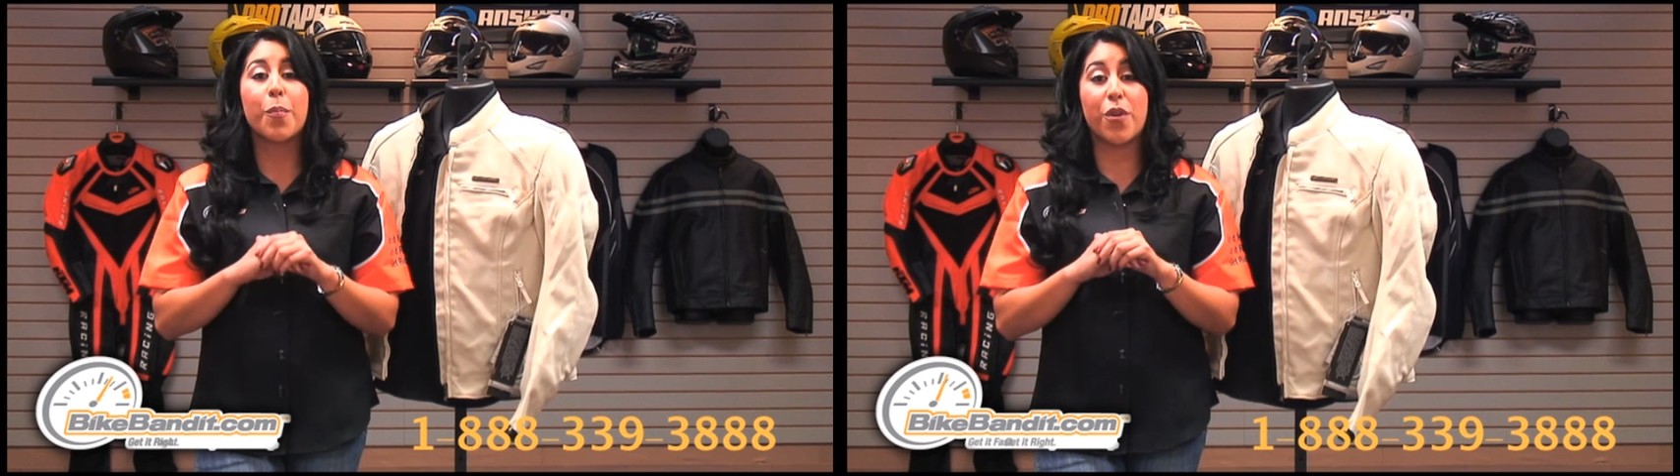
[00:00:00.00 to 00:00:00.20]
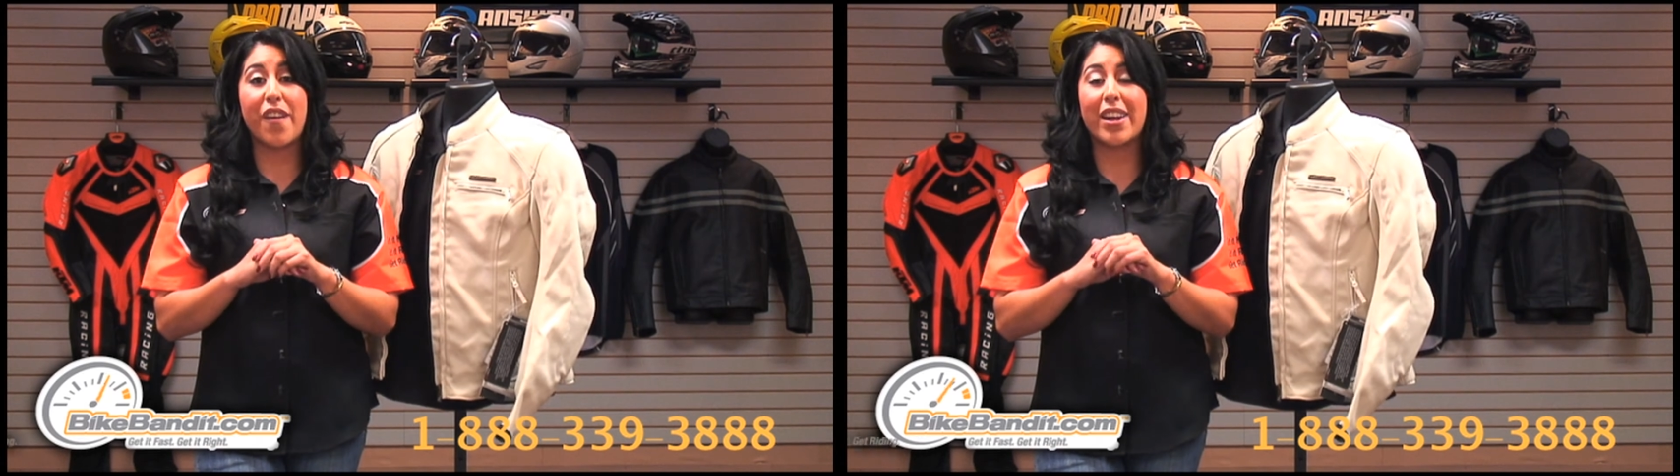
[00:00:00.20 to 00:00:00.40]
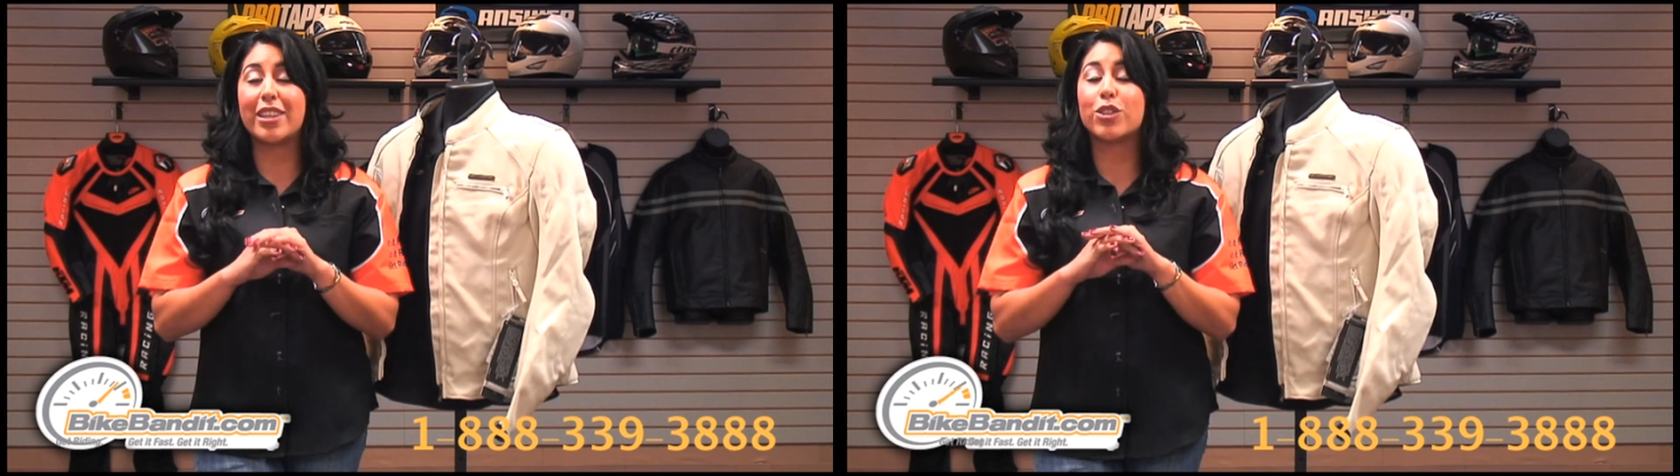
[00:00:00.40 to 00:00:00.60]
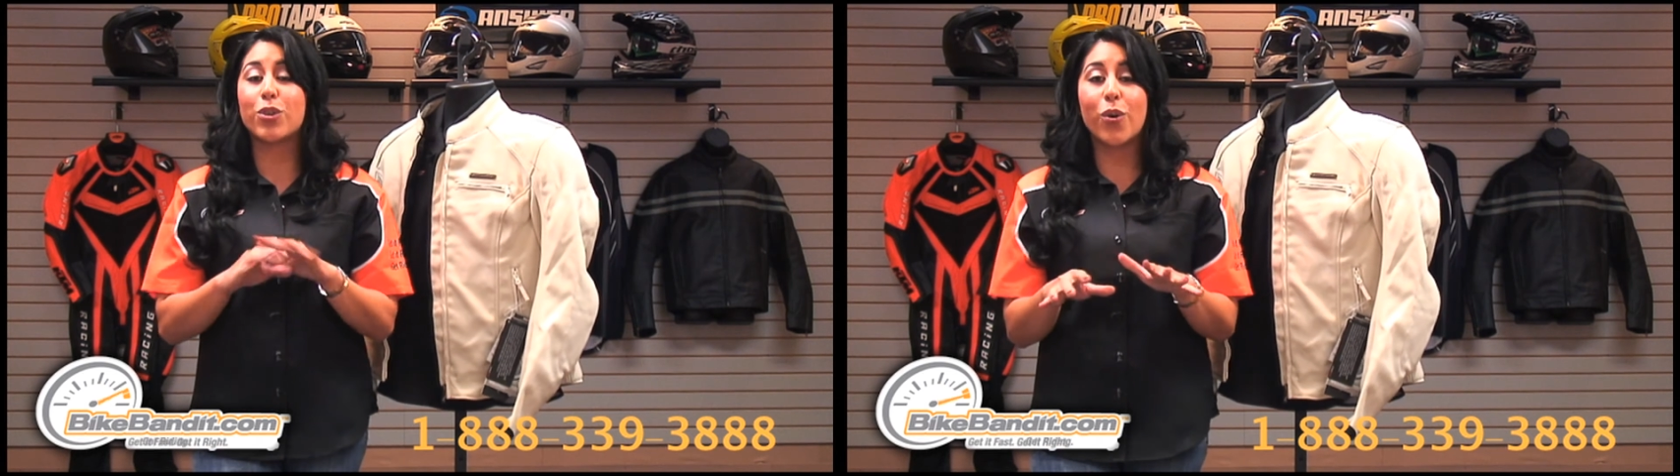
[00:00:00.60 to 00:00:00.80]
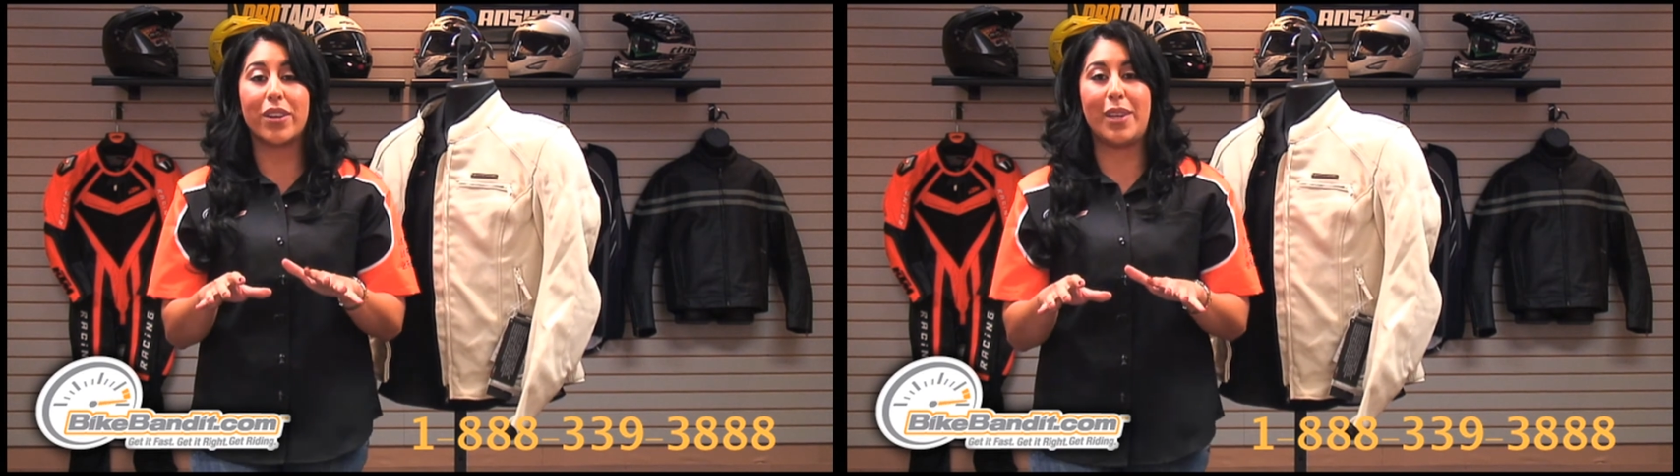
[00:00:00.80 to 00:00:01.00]
provided
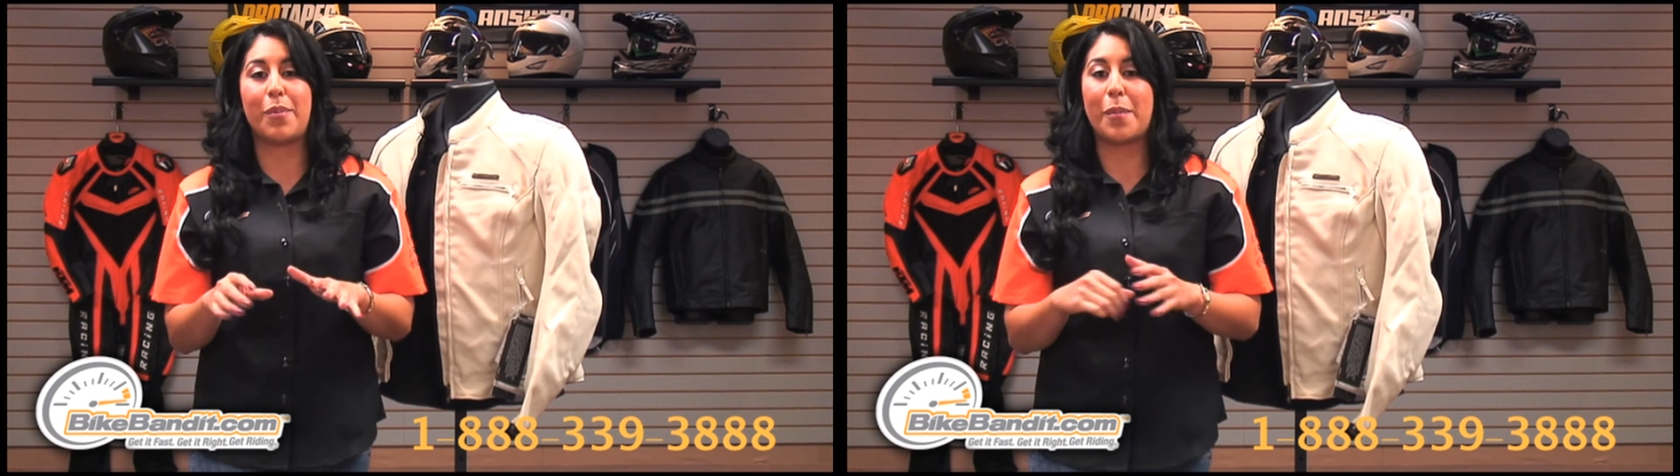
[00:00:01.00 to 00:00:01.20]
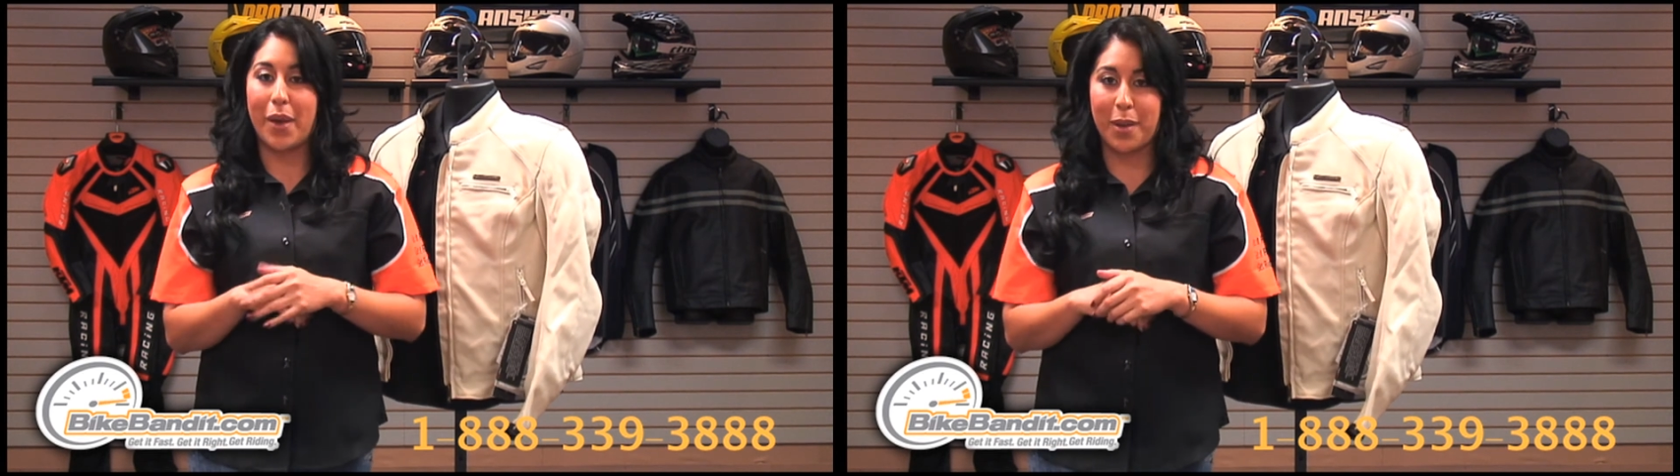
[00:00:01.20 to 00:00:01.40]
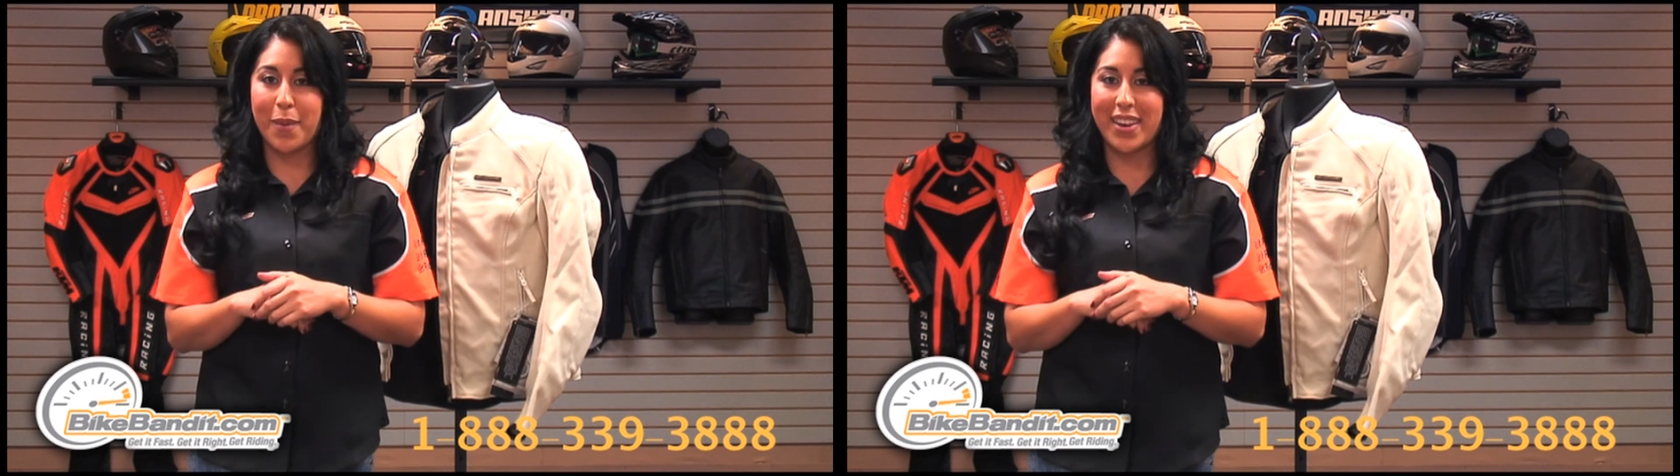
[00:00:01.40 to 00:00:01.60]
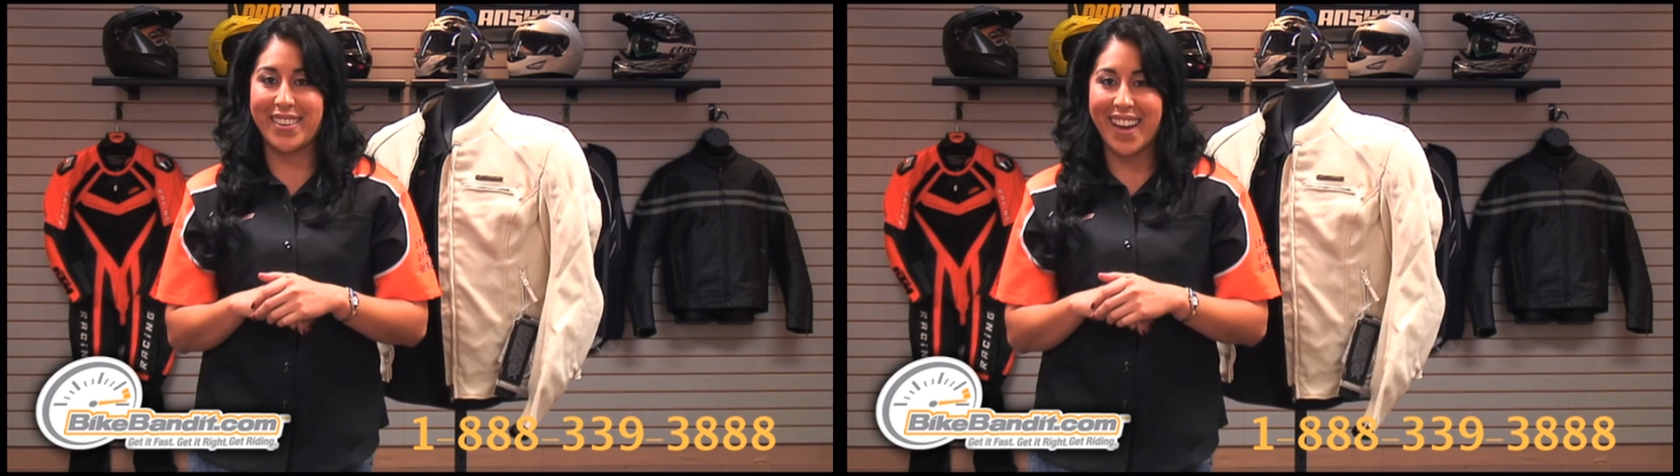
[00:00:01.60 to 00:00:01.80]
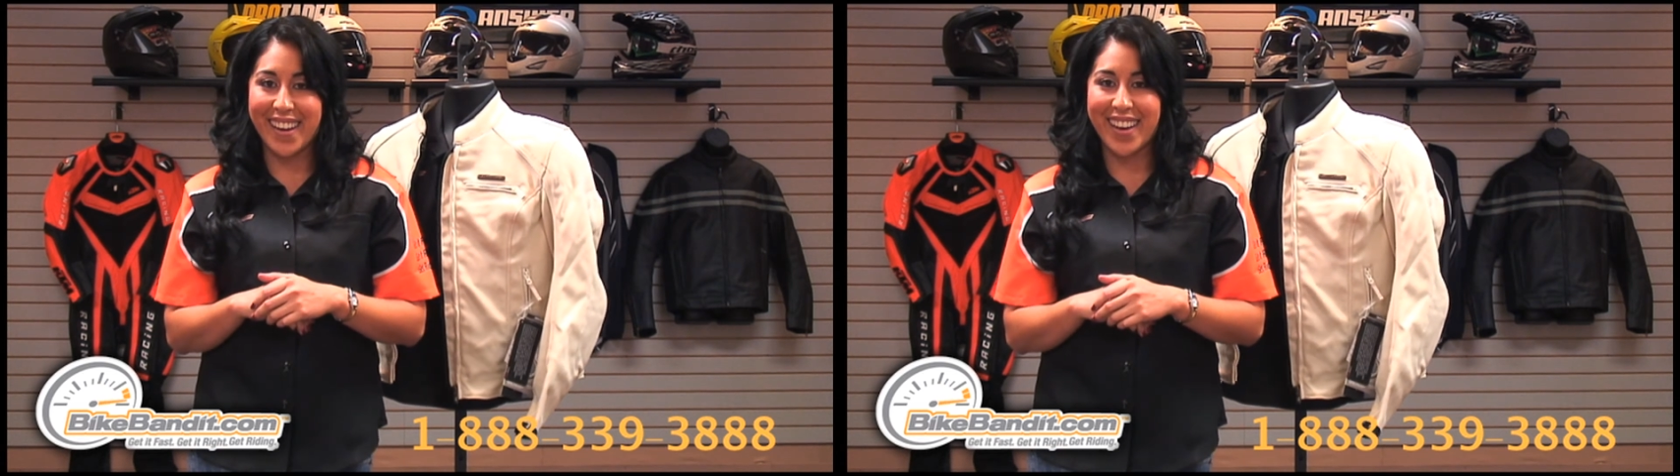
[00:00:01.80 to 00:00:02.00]
solely by
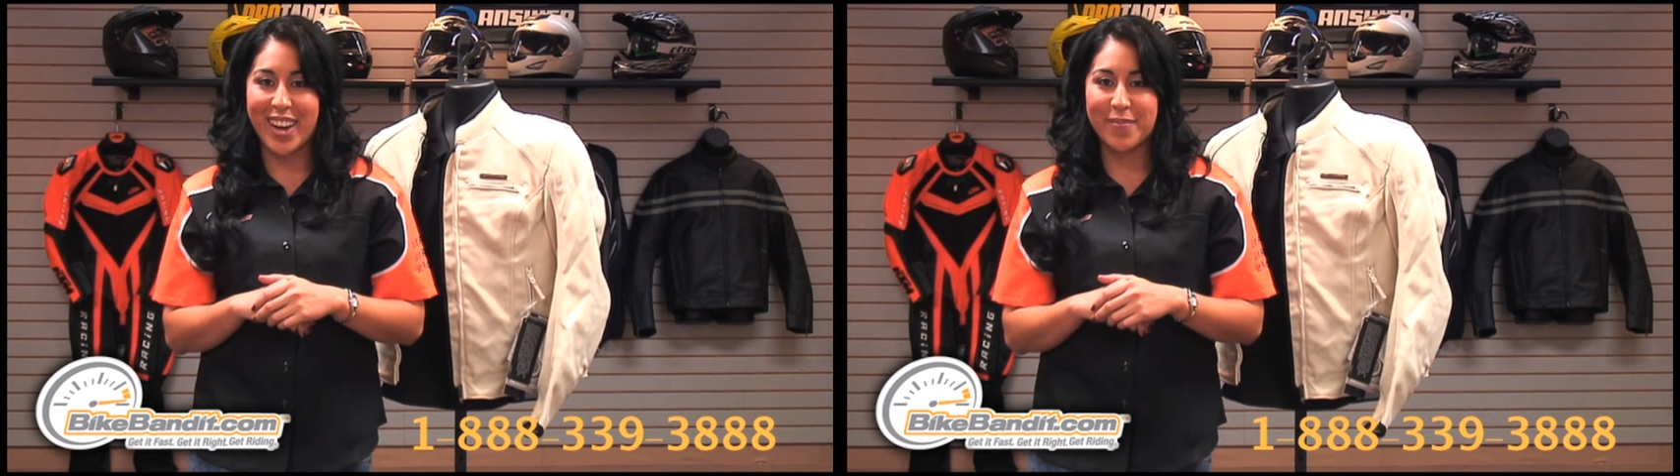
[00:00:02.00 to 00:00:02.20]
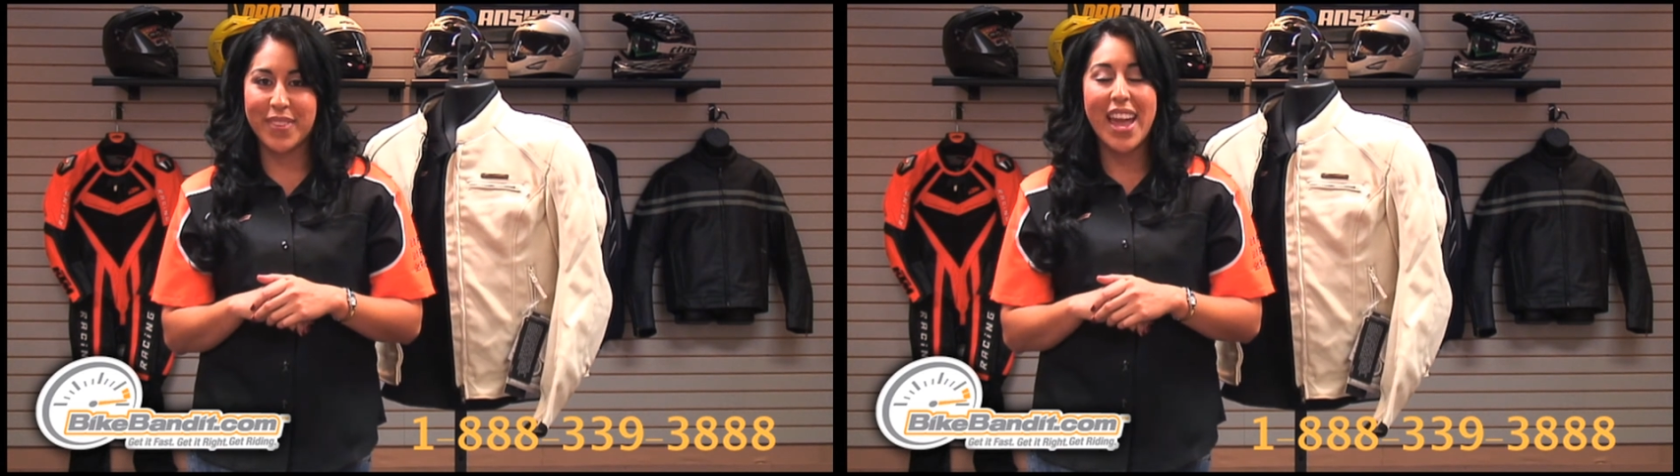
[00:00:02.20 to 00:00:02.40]
BikeBandit.com.